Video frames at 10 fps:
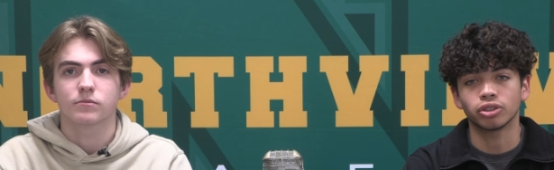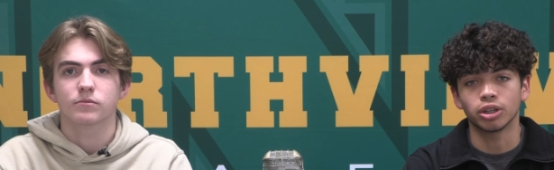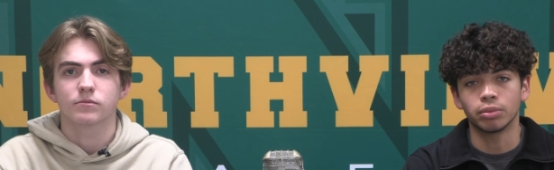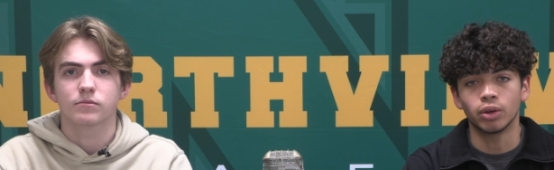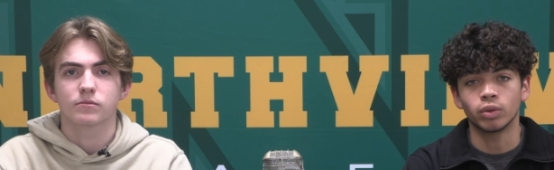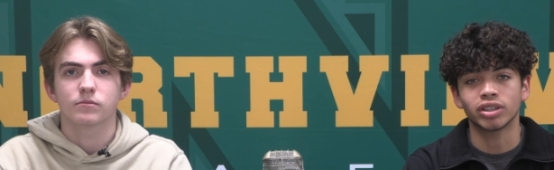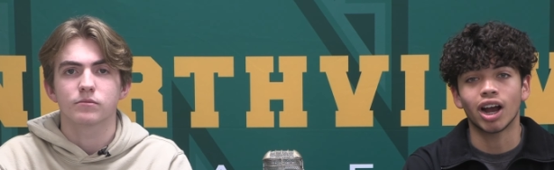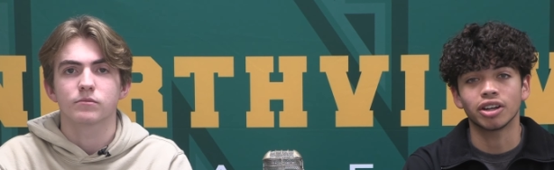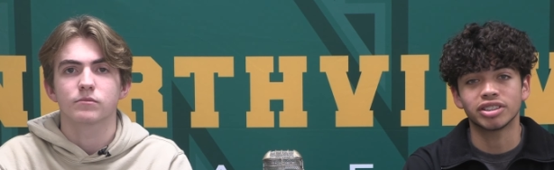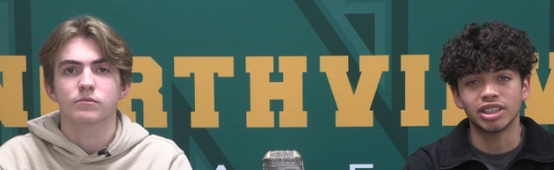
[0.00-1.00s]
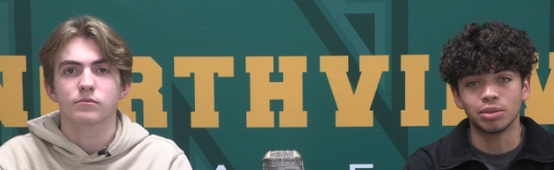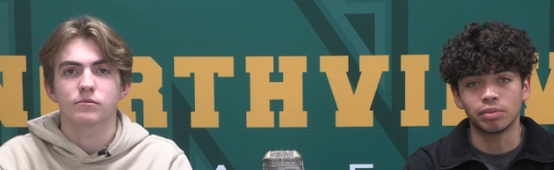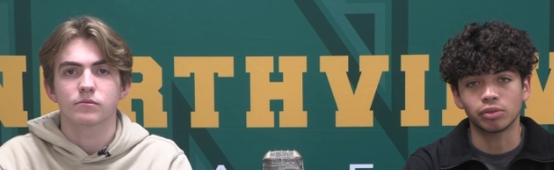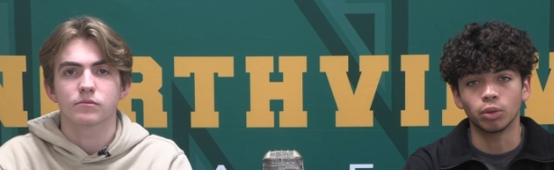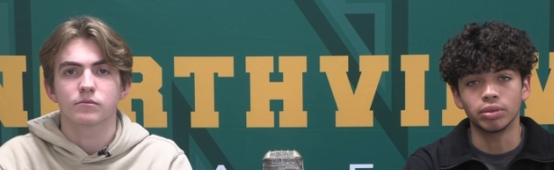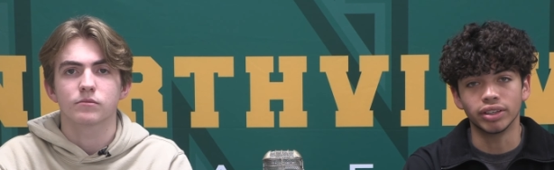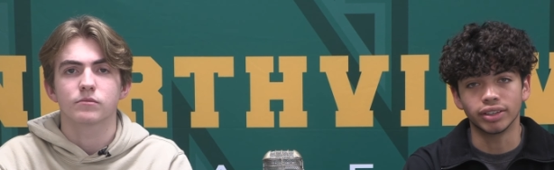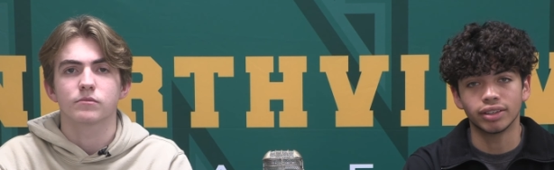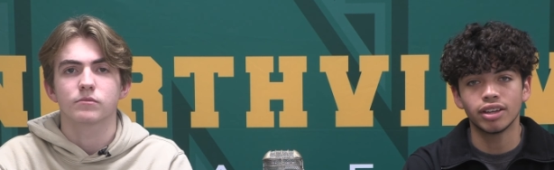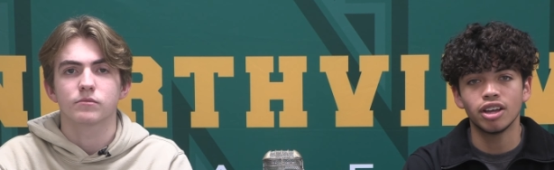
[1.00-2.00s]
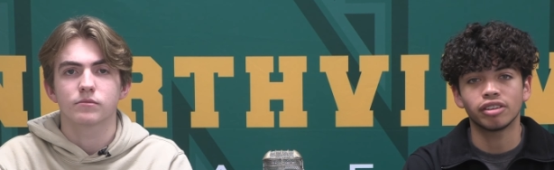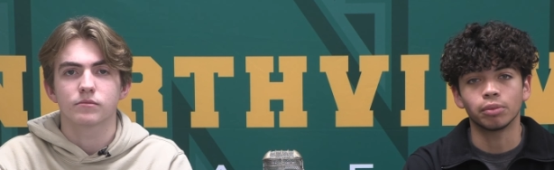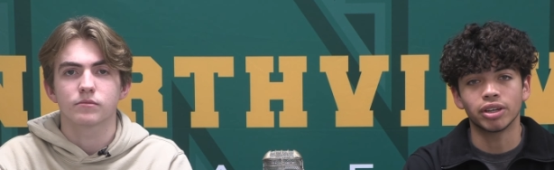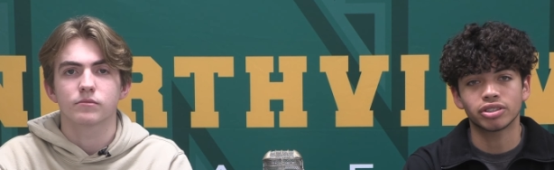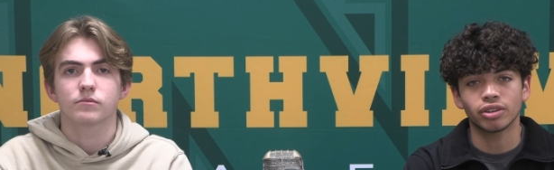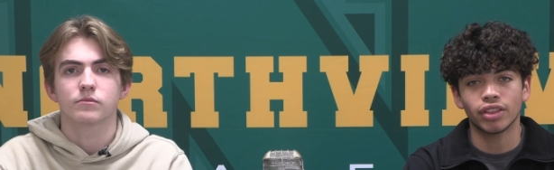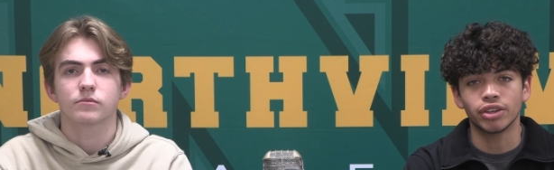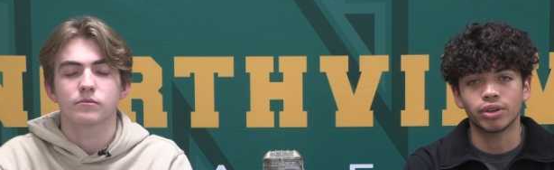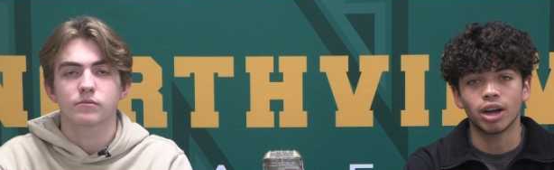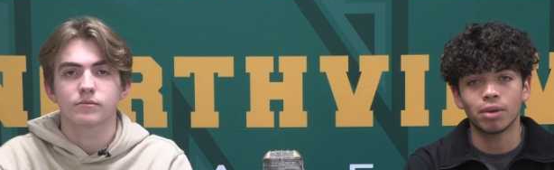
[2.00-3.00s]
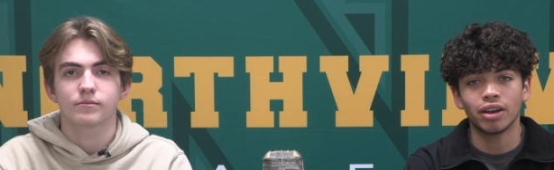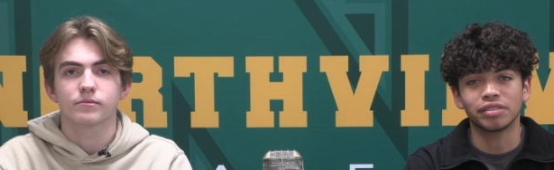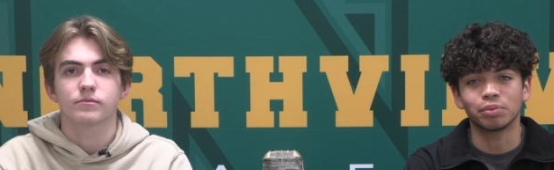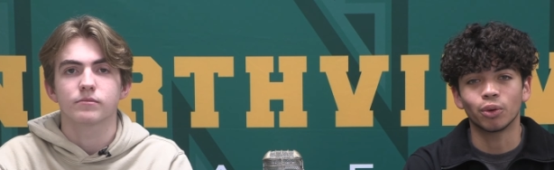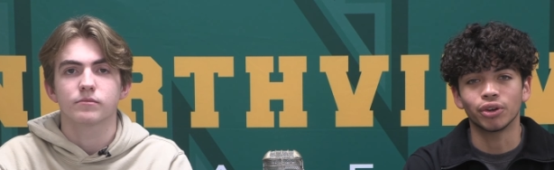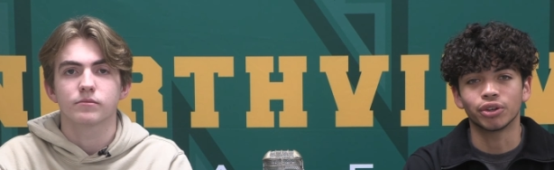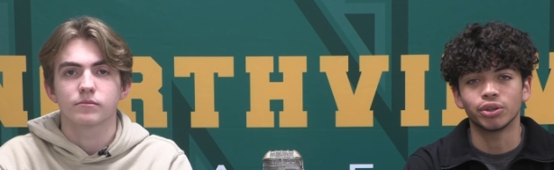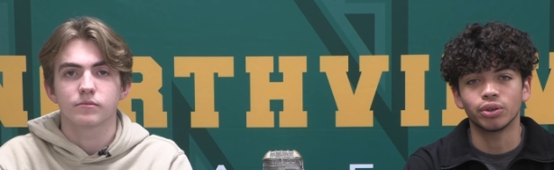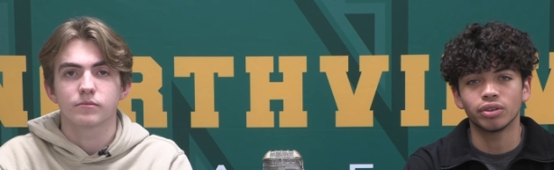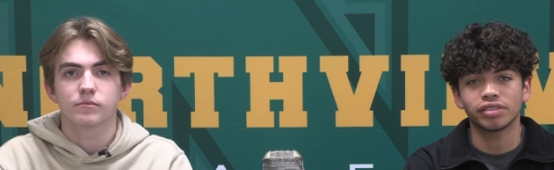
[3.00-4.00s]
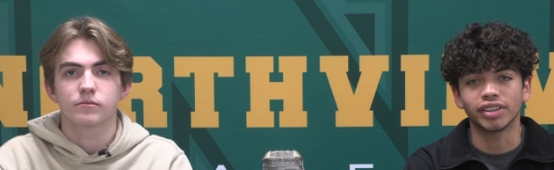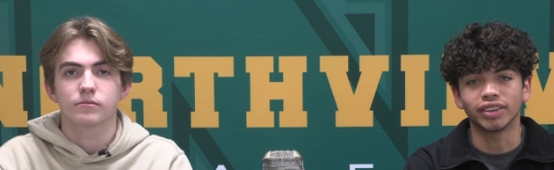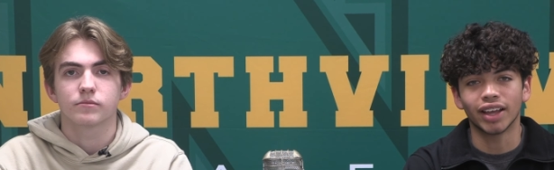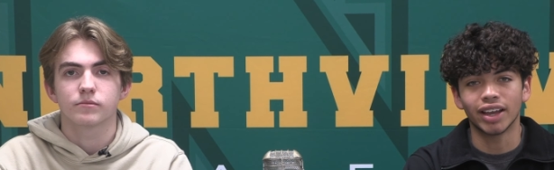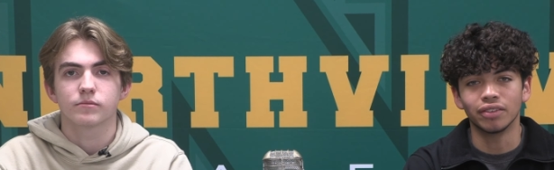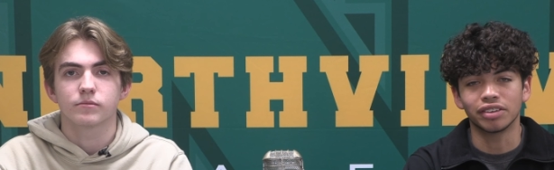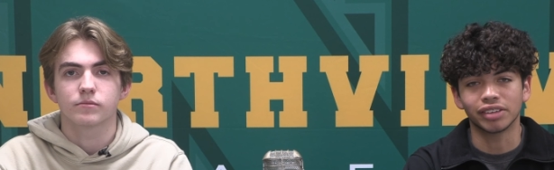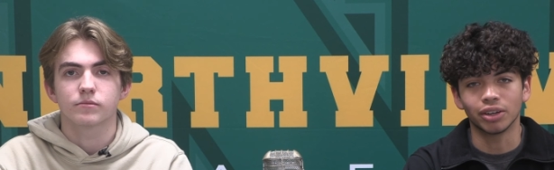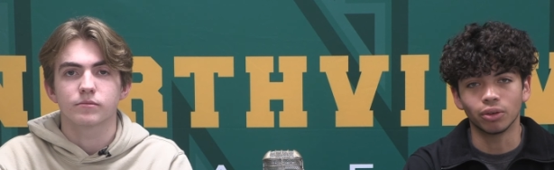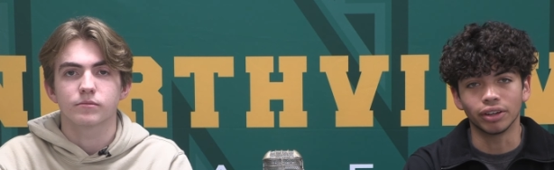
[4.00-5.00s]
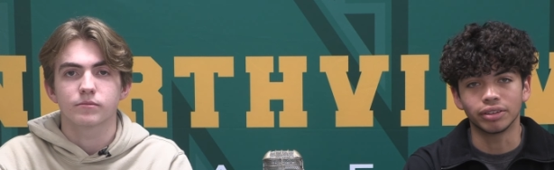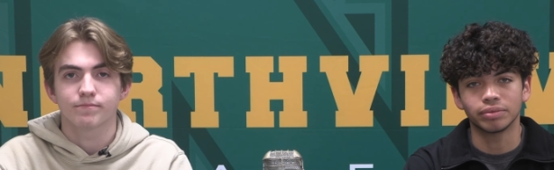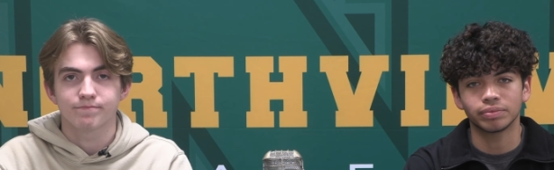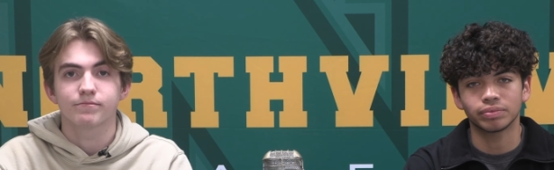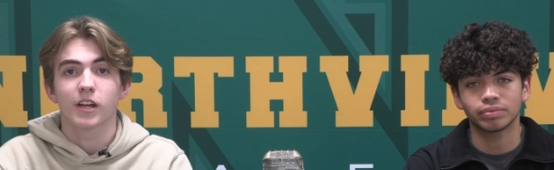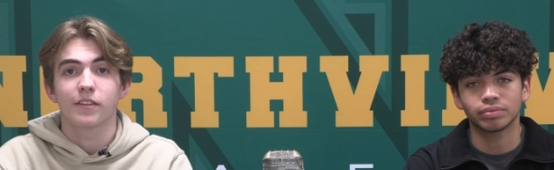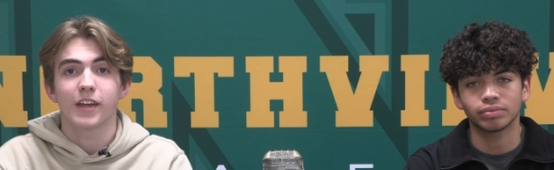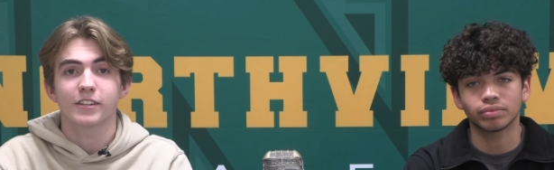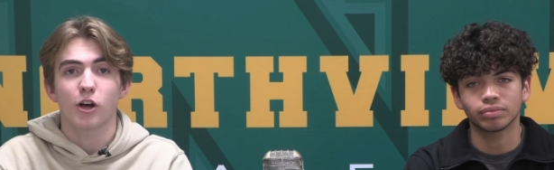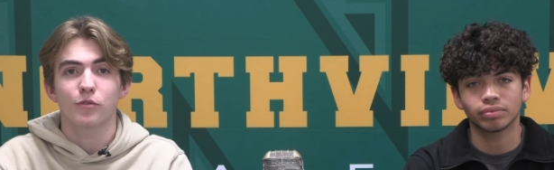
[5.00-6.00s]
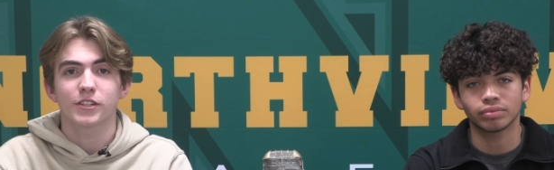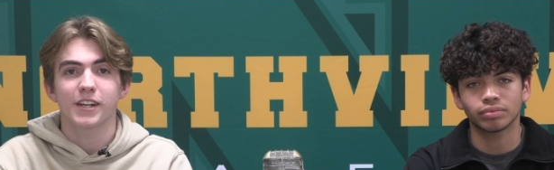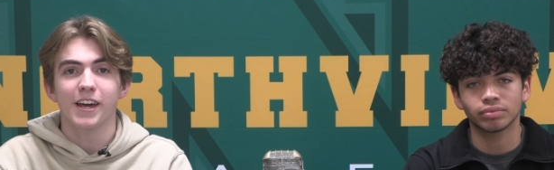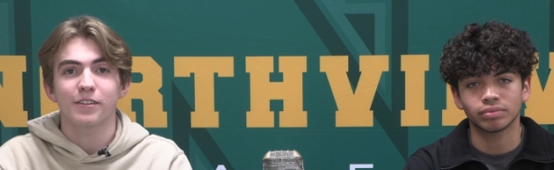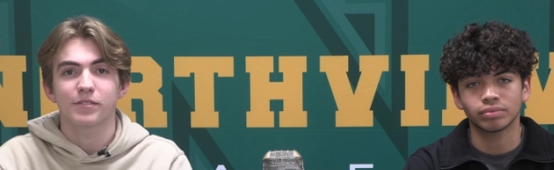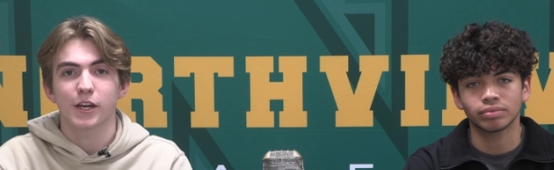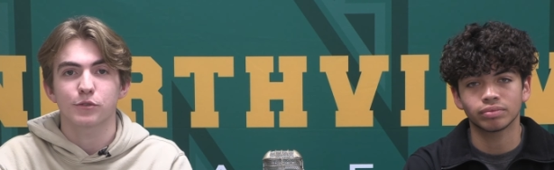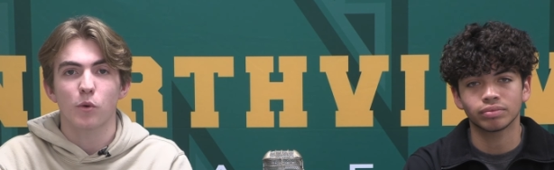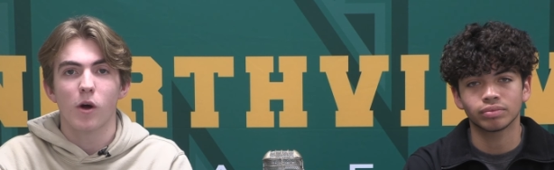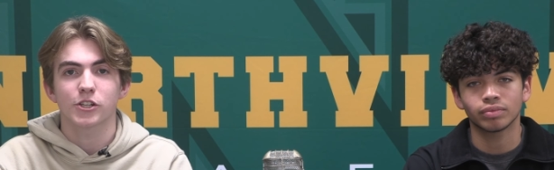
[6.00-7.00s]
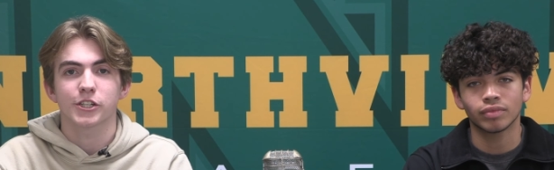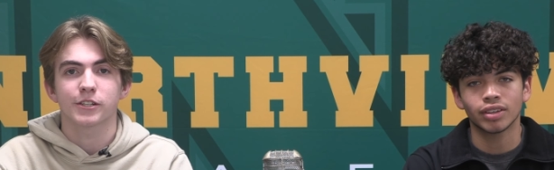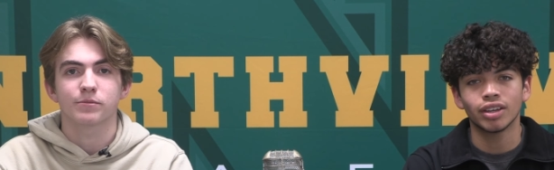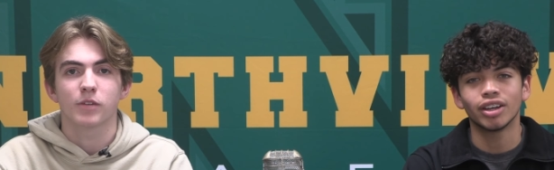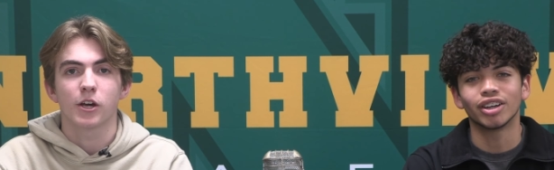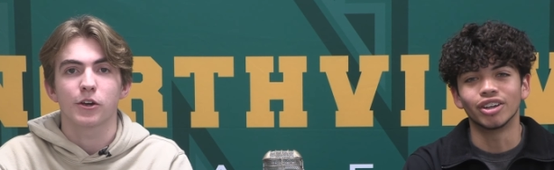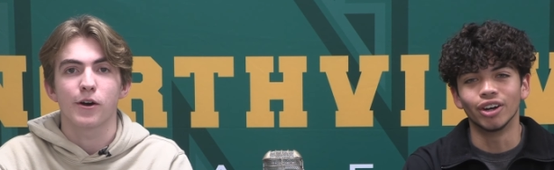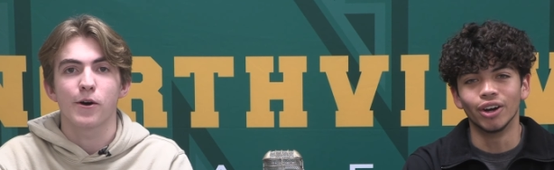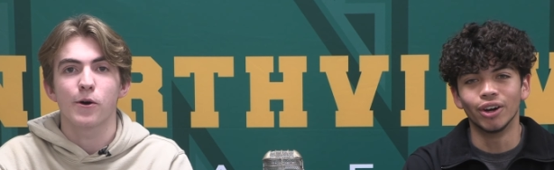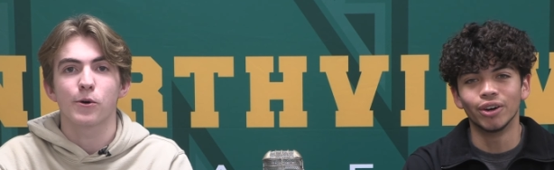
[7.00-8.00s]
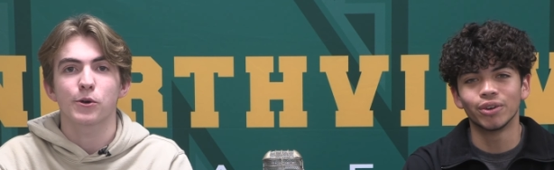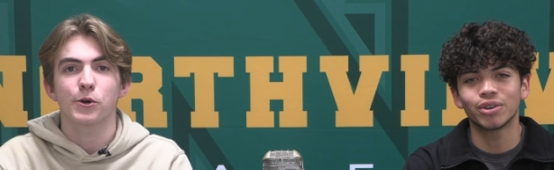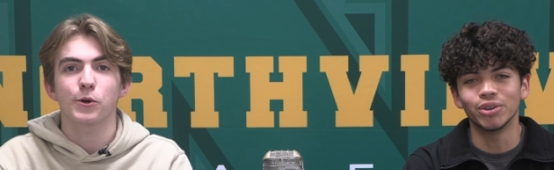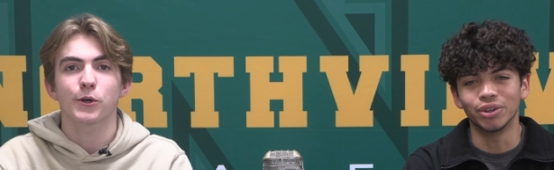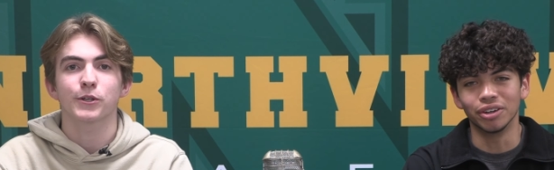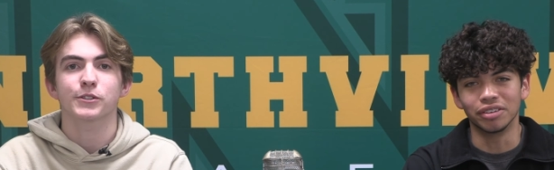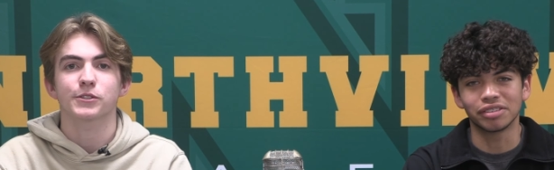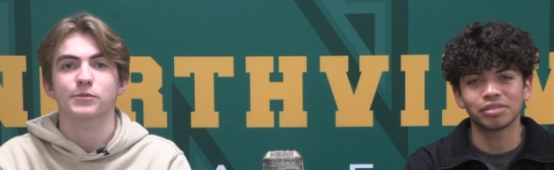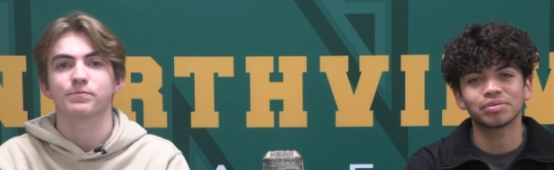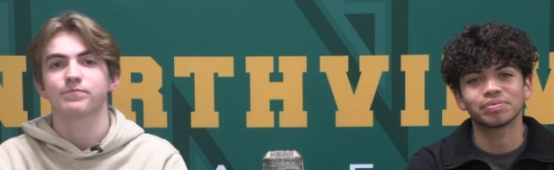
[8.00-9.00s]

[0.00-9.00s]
Speaker 1: tournament, which our teams will be in. So make sure that you come out and support your Cougars in light of a state run.
Speaker 2: That's all for today. Thanks for watching.
Speaker 1: Go, Go Cougars.